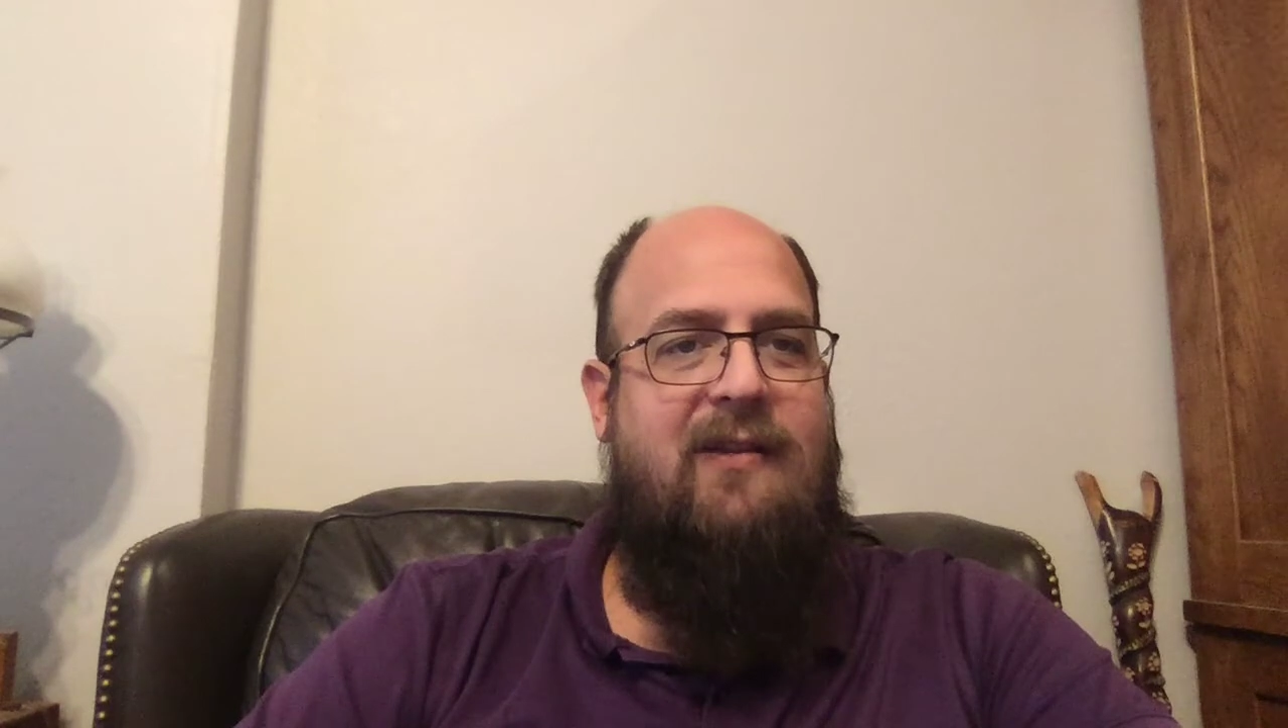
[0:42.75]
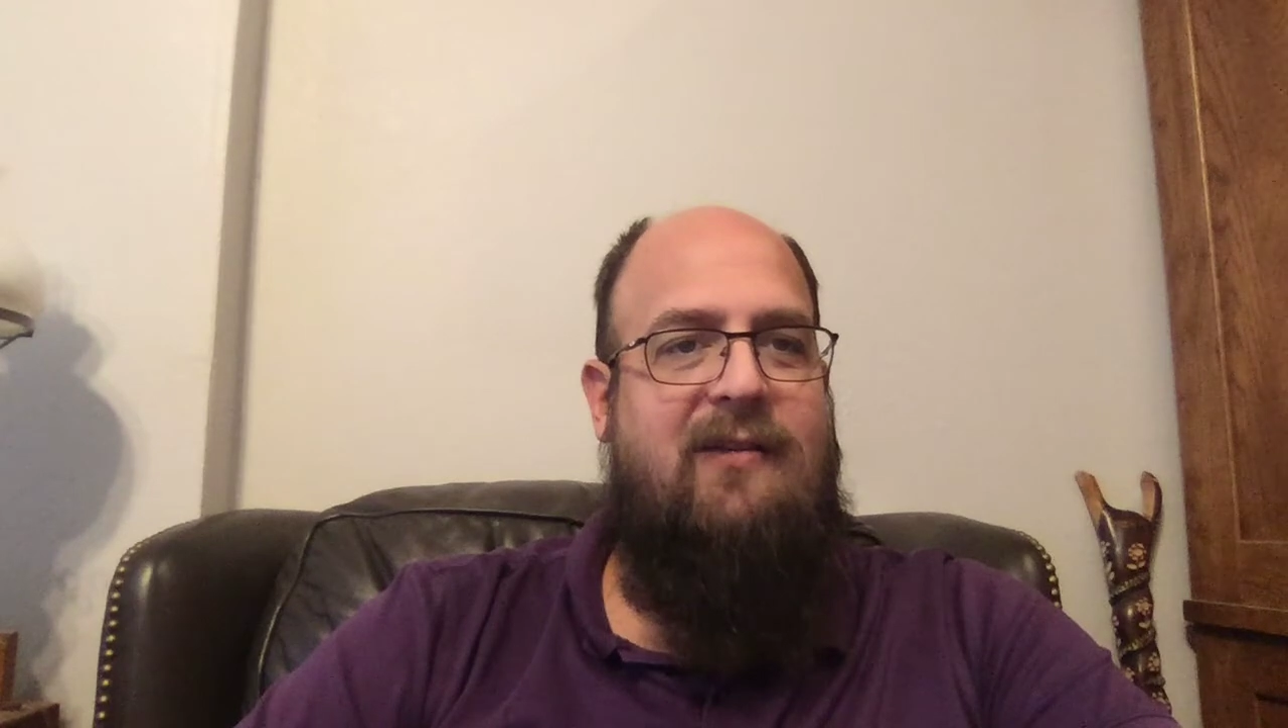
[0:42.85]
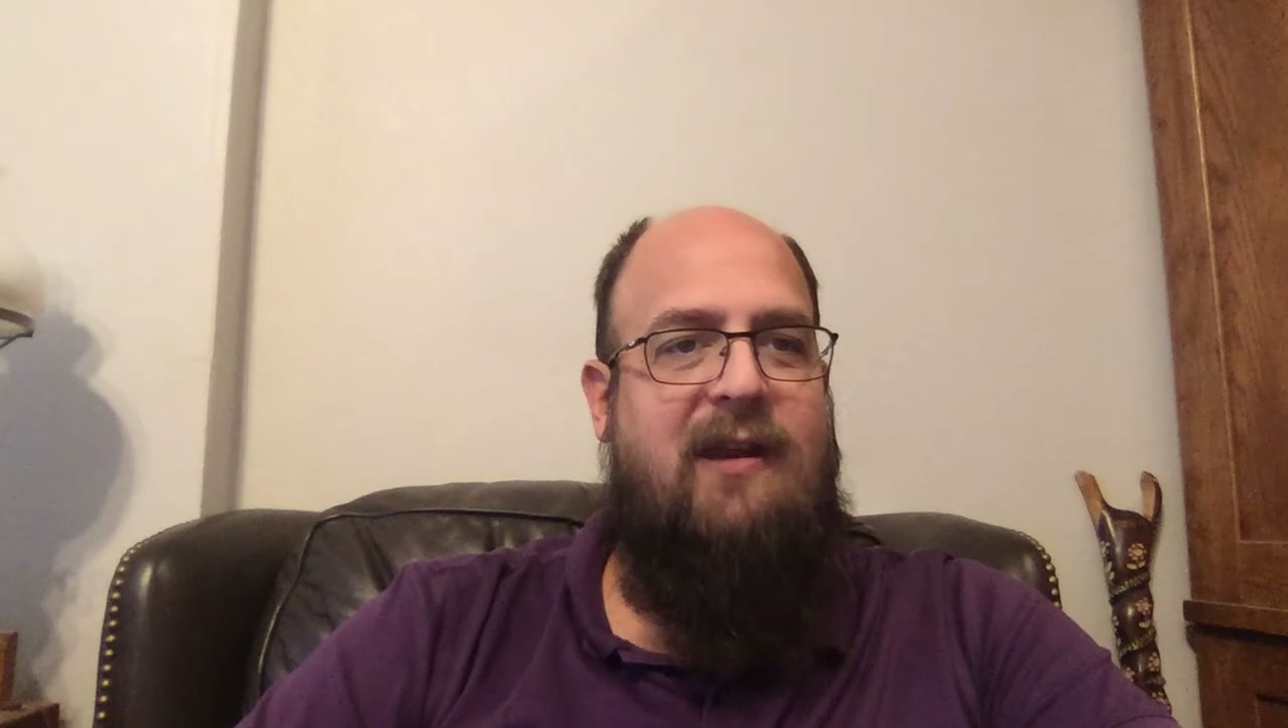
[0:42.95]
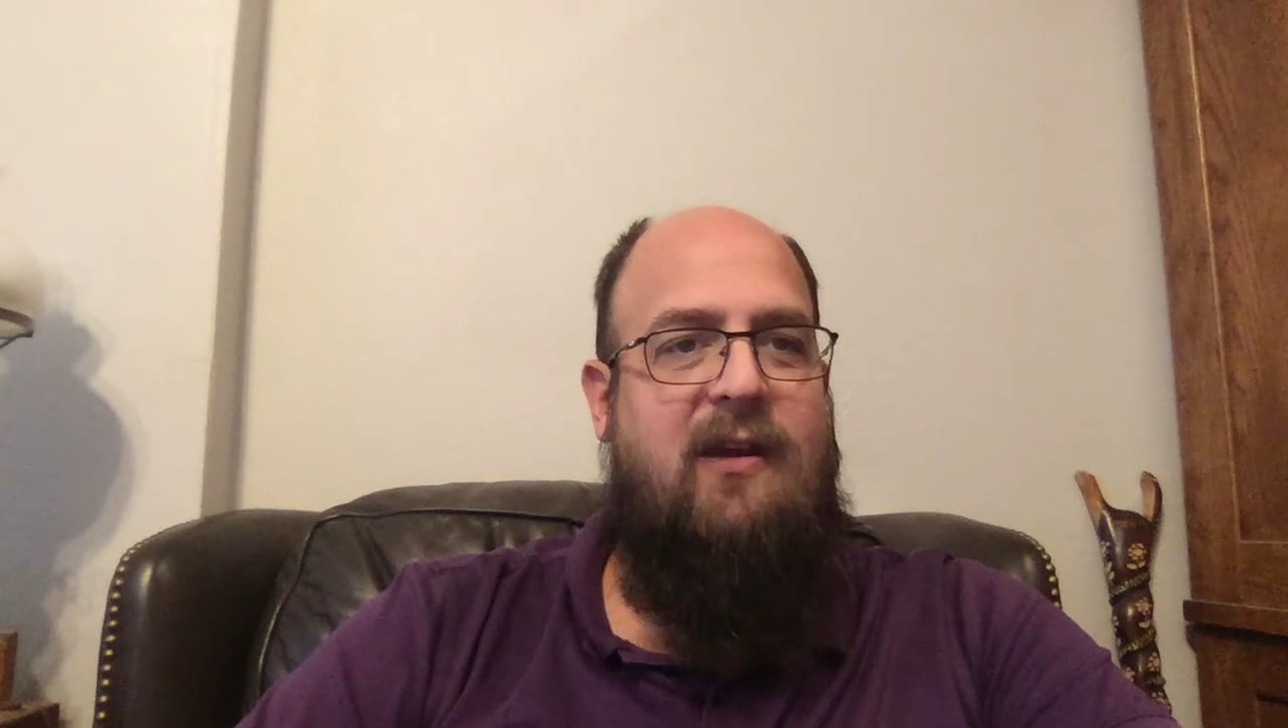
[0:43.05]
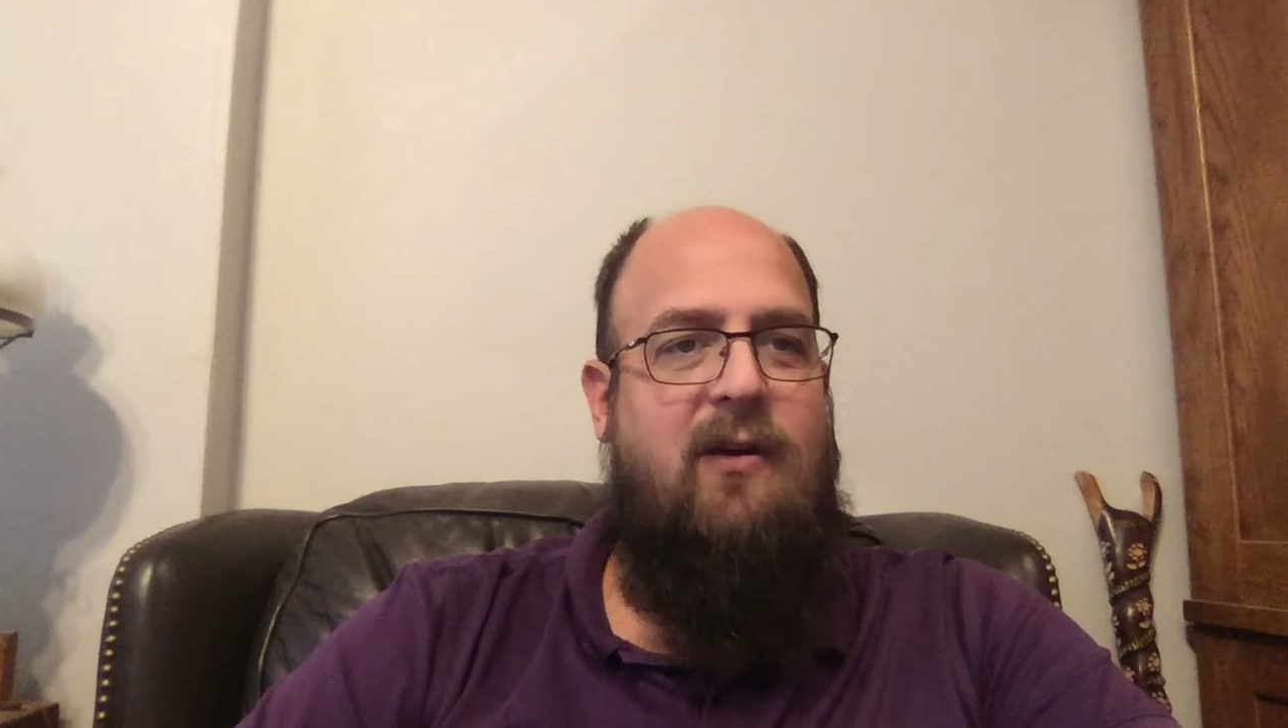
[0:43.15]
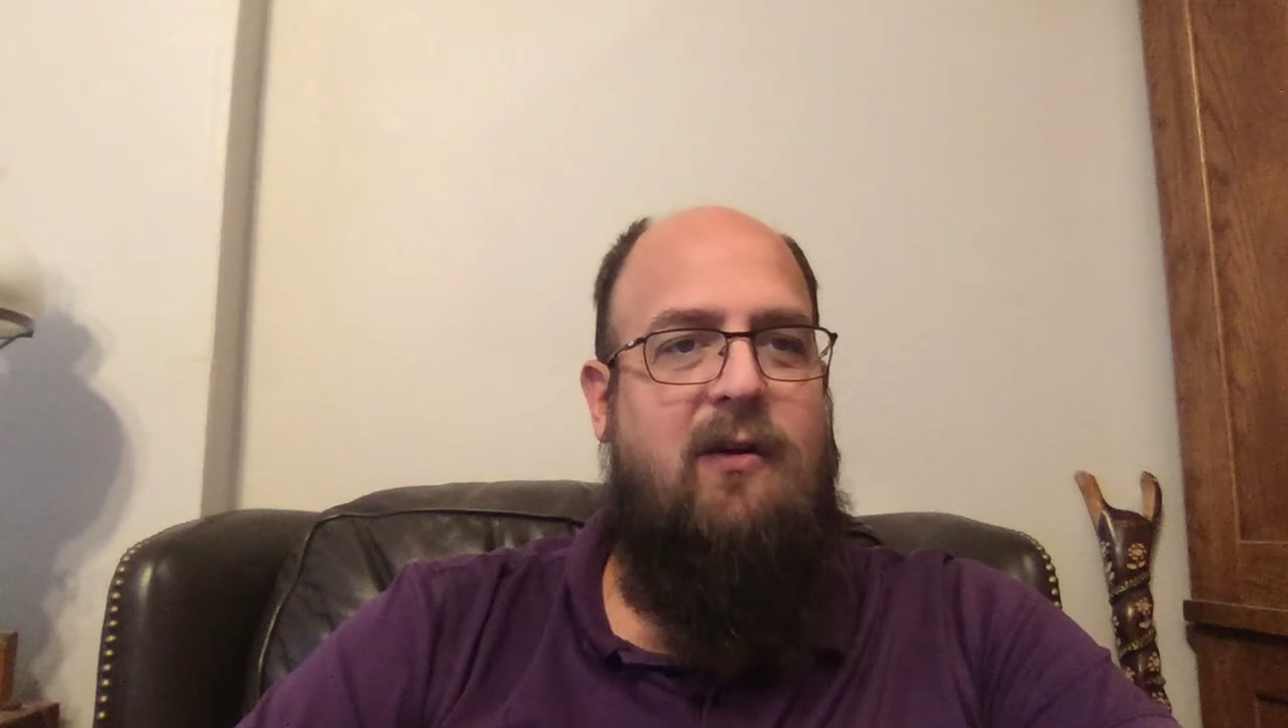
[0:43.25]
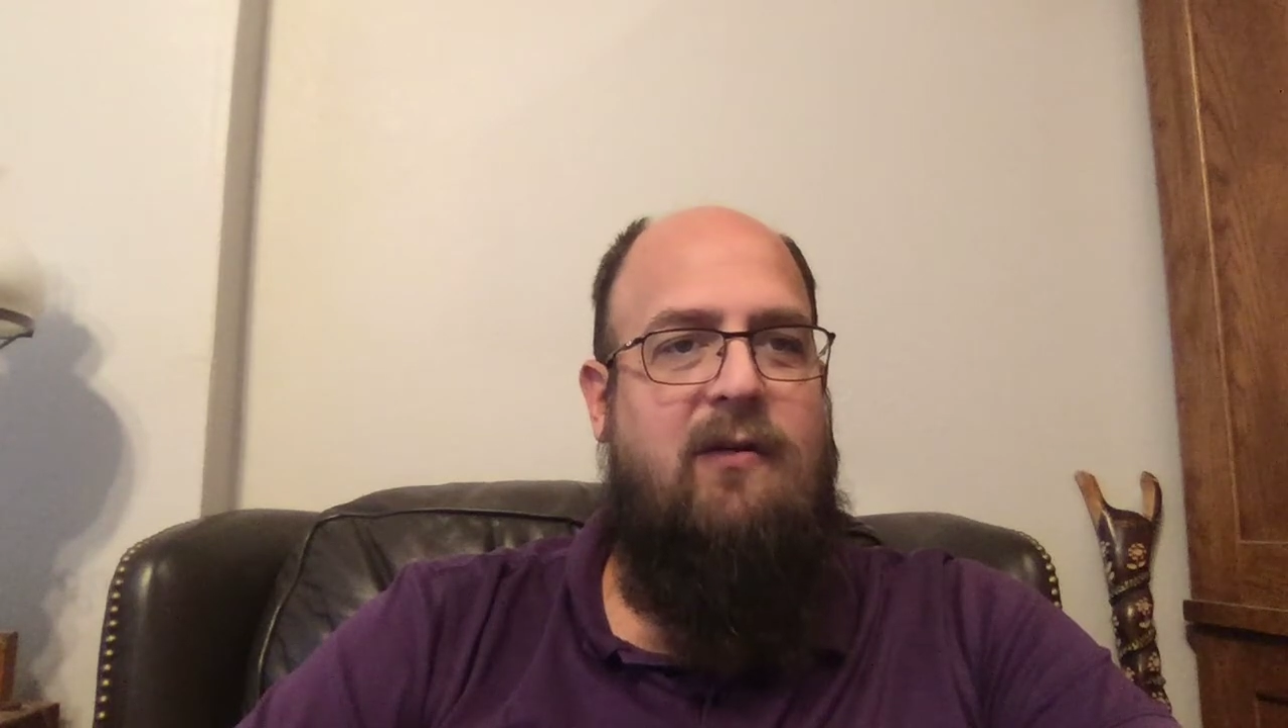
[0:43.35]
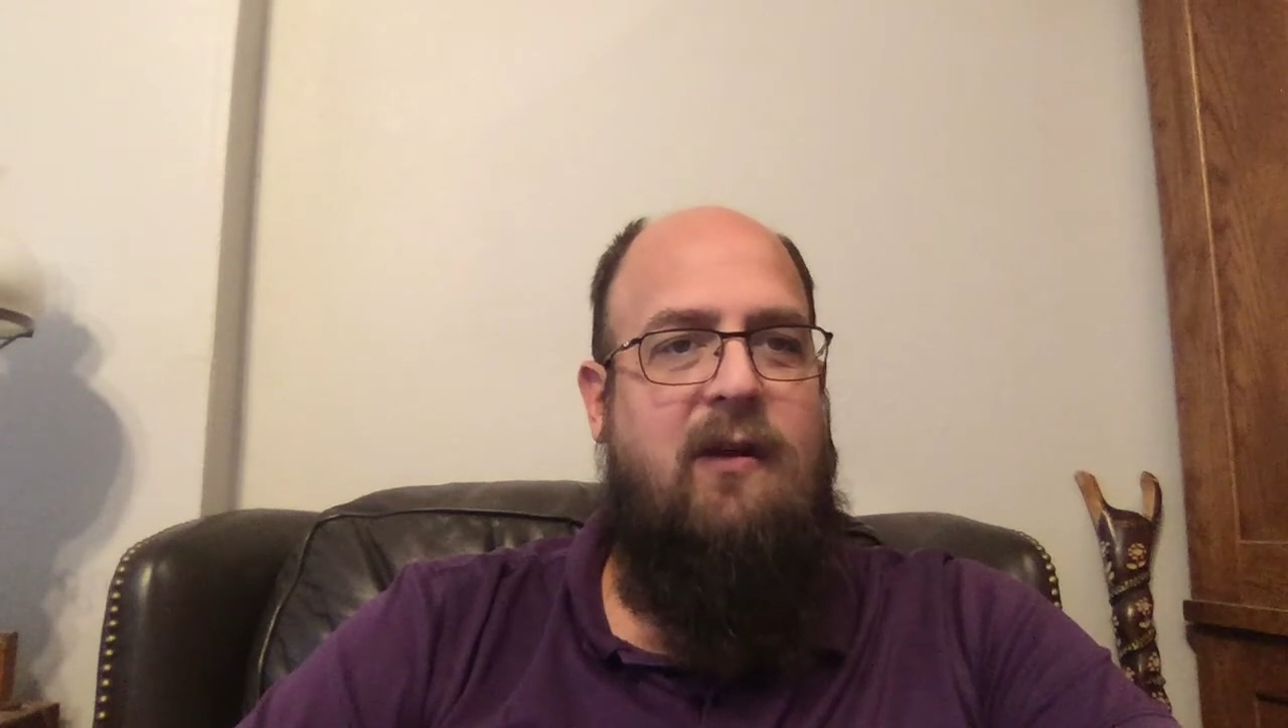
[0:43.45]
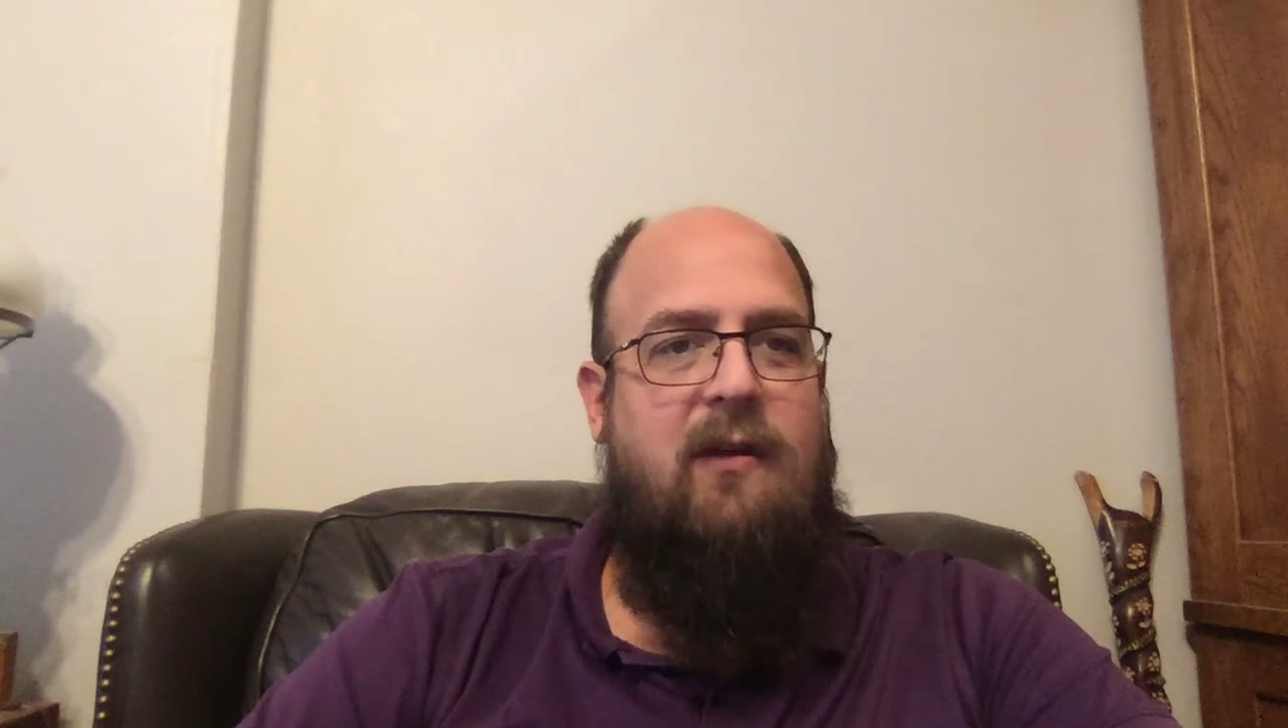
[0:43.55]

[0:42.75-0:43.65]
cedars.